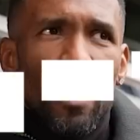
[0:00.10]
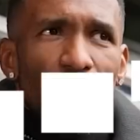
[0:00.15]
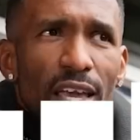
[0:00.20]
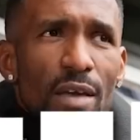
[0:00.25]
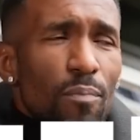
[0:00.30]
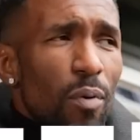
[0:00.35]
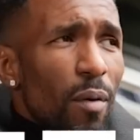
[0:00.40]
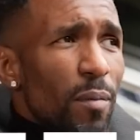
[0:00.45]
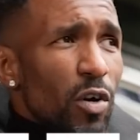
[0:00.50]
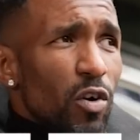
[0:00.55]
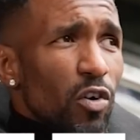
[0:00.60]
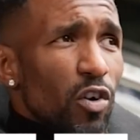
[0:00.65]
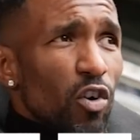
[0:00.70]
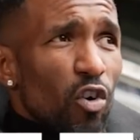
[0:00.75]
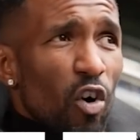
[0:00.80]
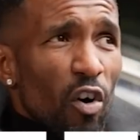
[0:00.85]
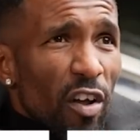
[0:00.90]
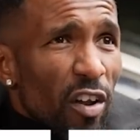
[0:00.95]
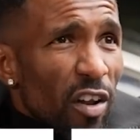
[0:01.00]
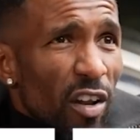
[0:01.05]
he probably could have
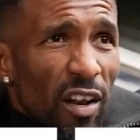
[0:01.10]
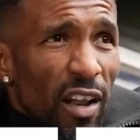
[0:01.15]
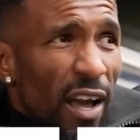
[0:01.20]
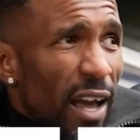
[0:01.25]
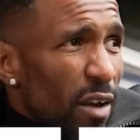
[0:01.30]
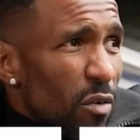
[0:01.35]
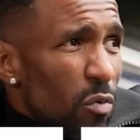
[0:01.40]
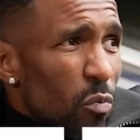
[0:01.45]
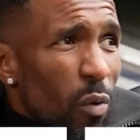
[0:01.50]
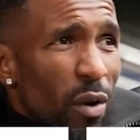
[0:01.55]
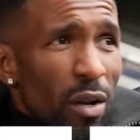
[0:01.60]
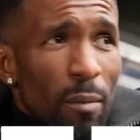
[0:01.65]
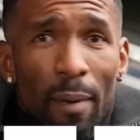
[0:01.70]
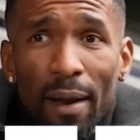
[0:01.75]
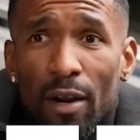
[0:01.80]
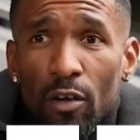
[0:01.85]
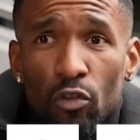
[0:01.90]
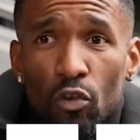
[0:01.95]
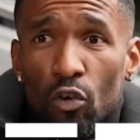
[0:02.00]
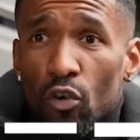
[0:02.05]
gone on and like won the
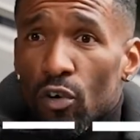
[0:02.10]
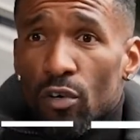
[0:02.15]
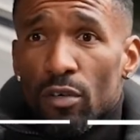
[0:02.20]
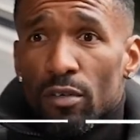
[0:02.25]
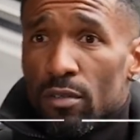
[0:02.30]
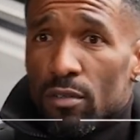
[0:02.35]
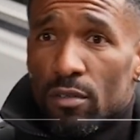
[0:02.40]
Ballon d'Or.